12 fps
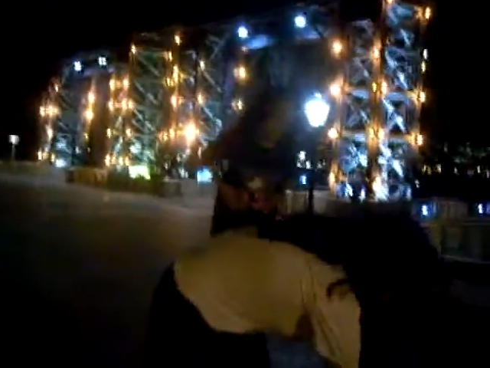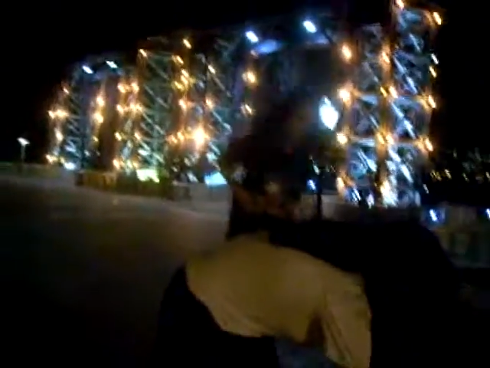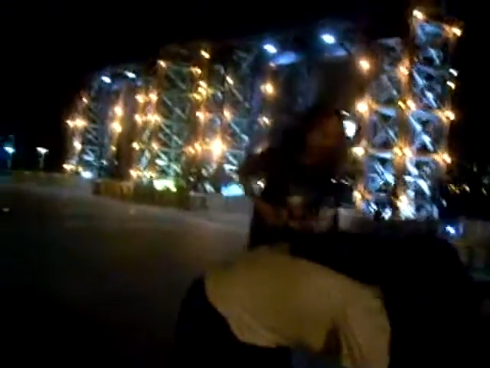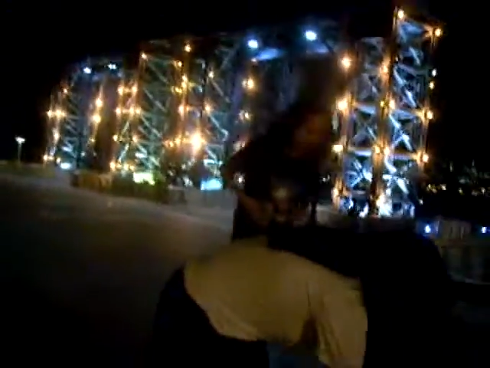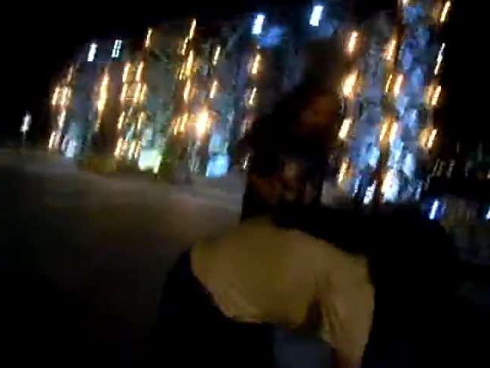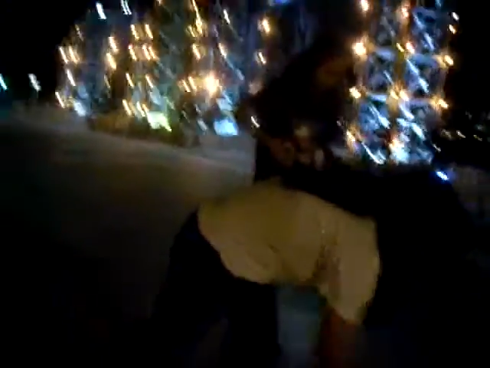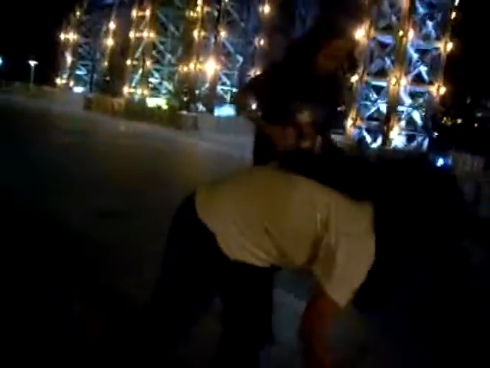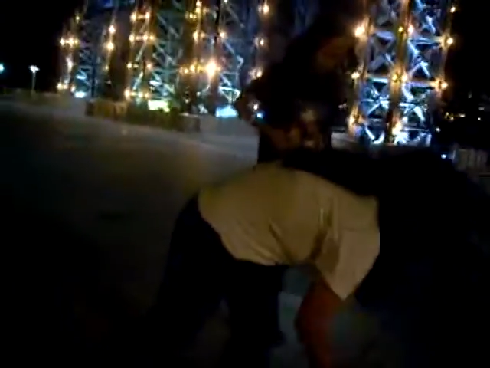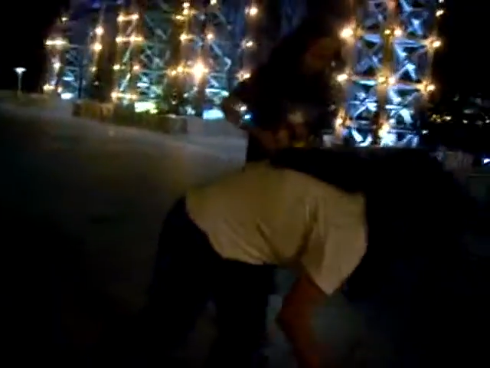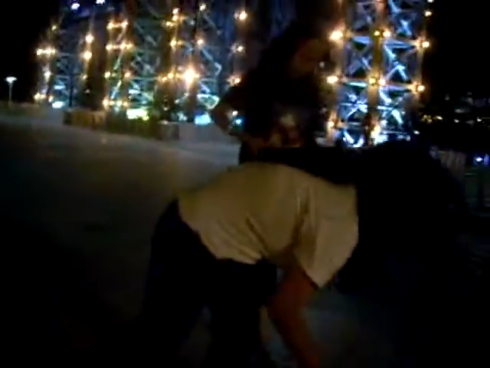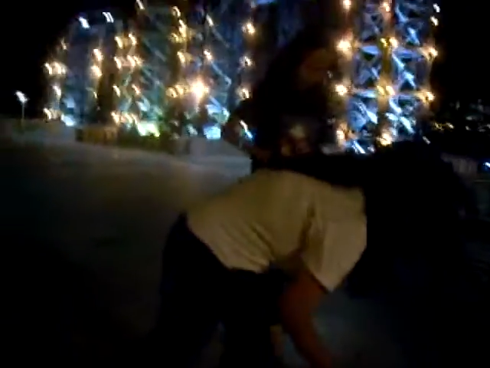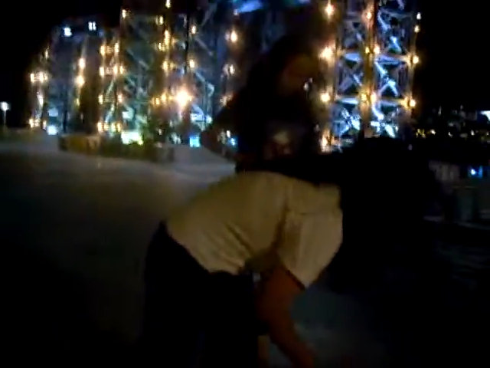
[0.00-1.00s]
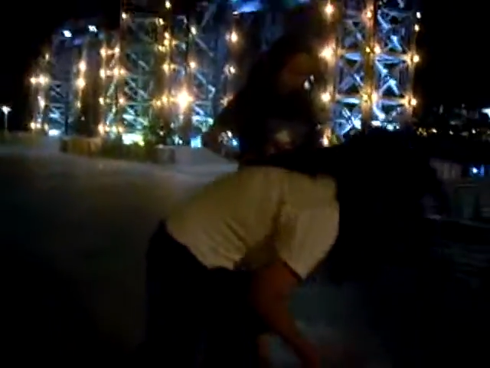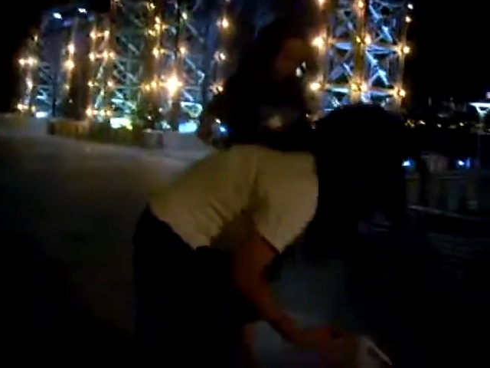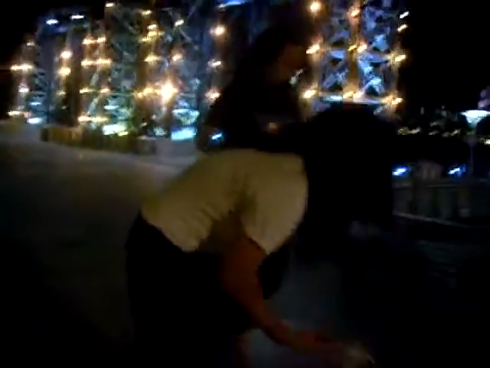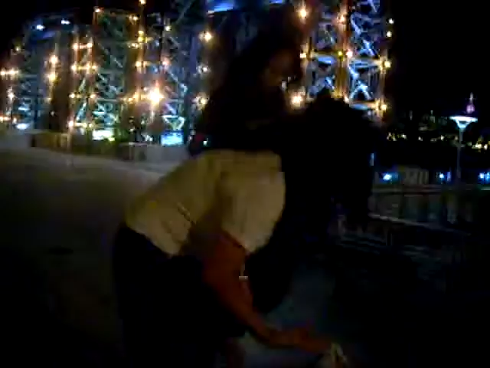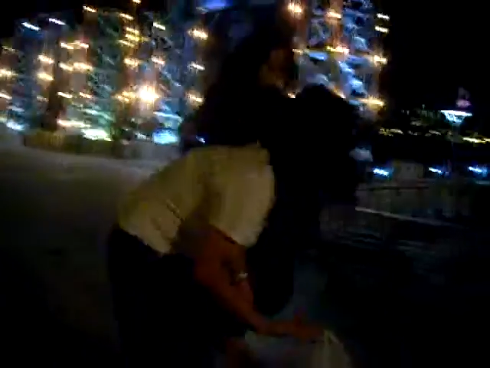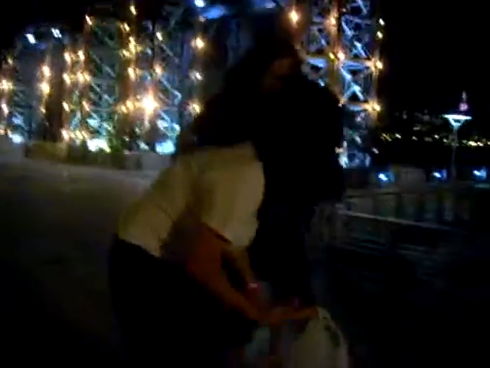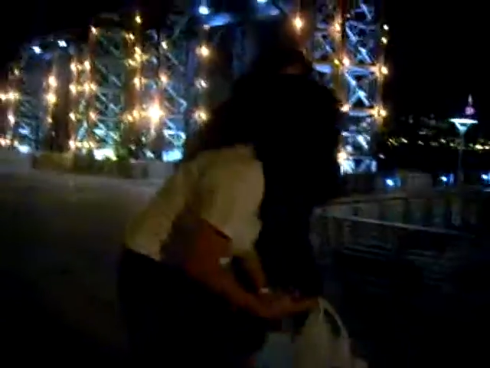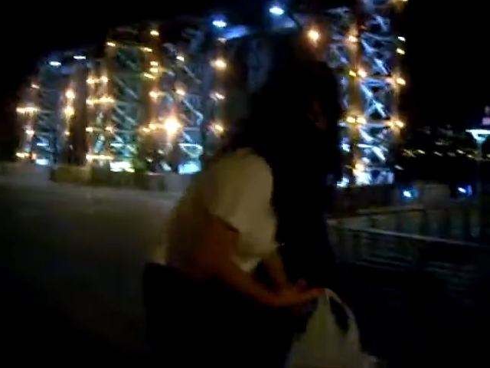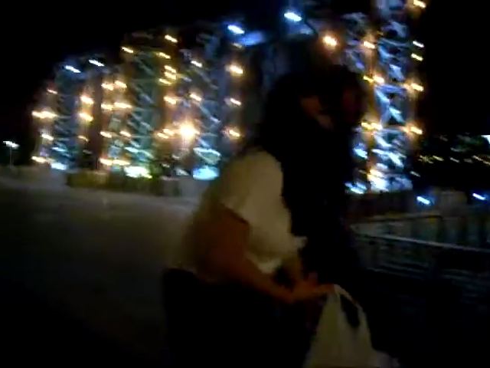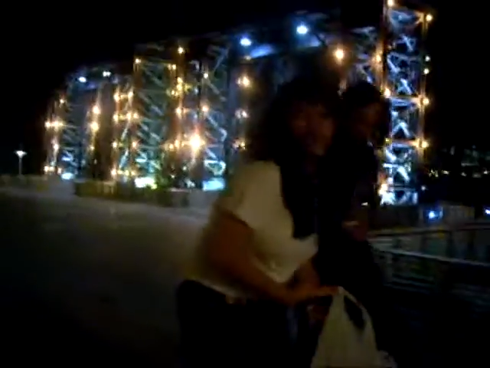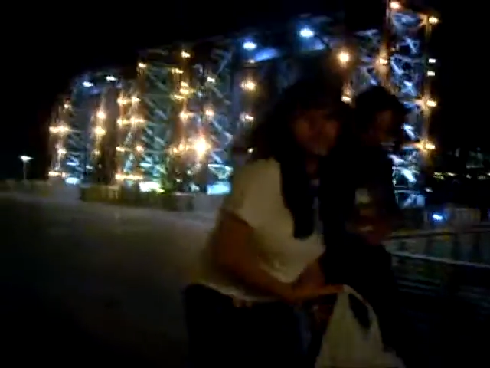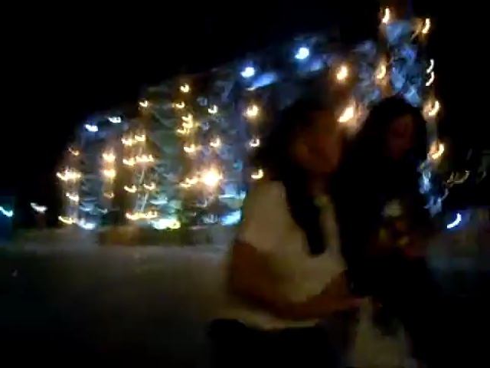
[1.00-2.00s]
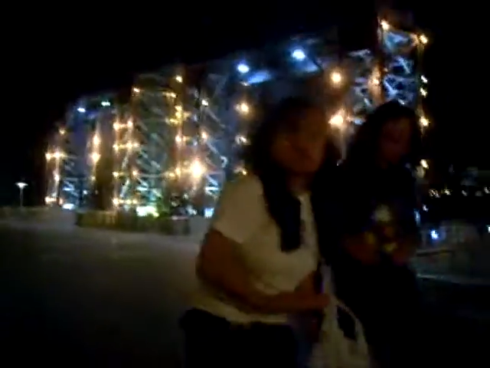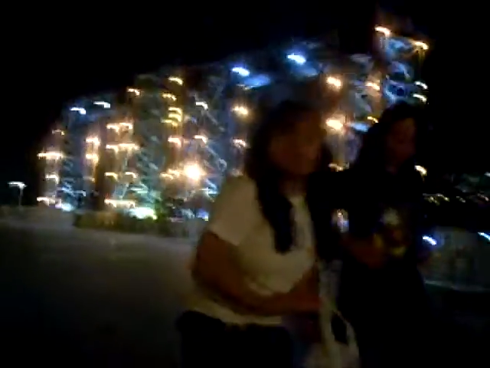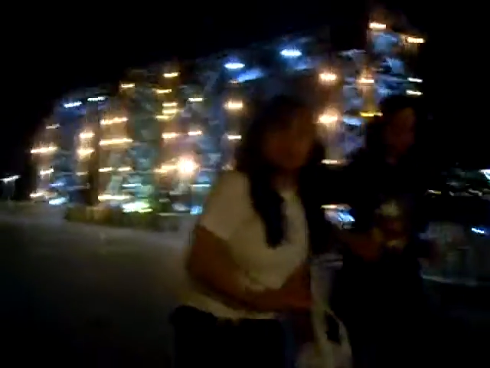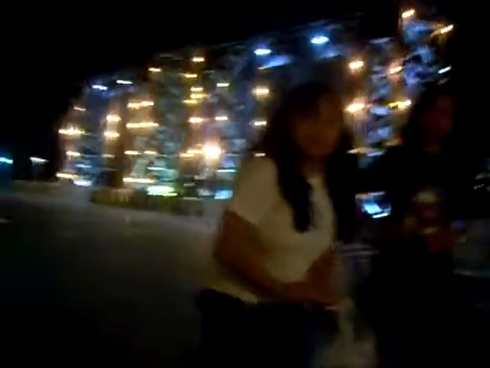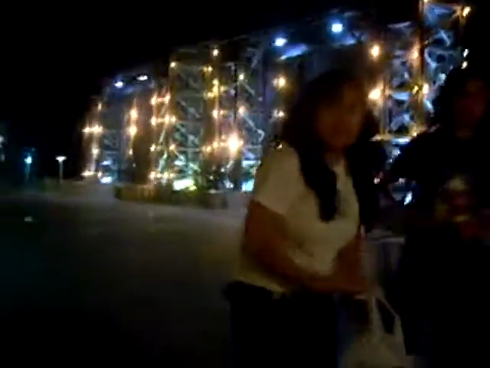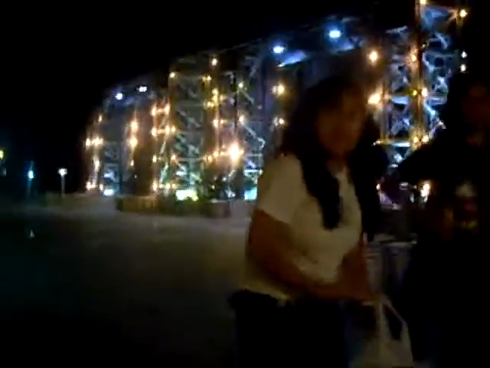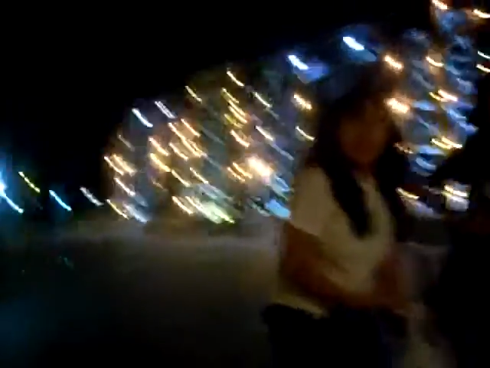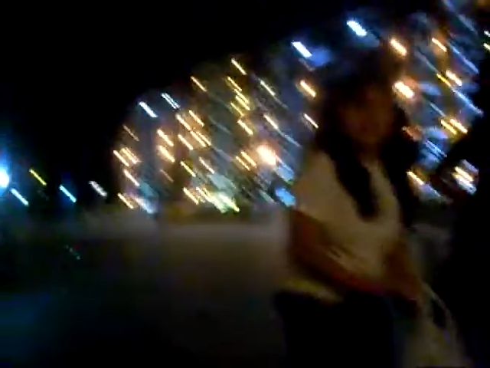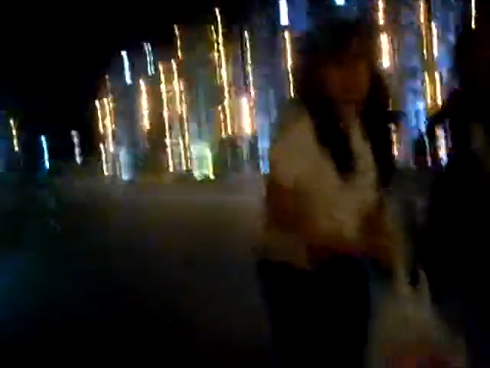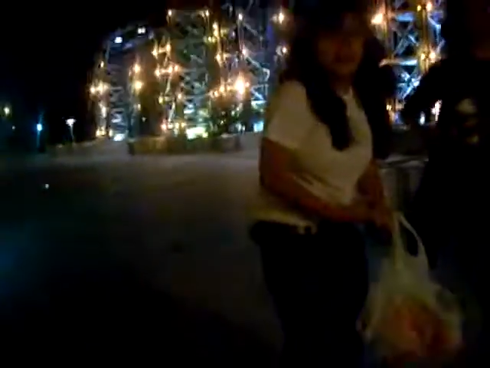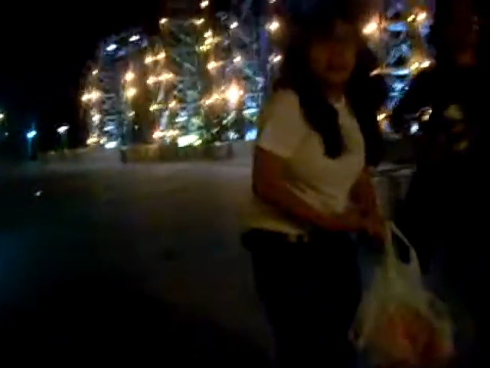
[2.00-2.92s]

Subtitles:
Nobody's mouth can be seen.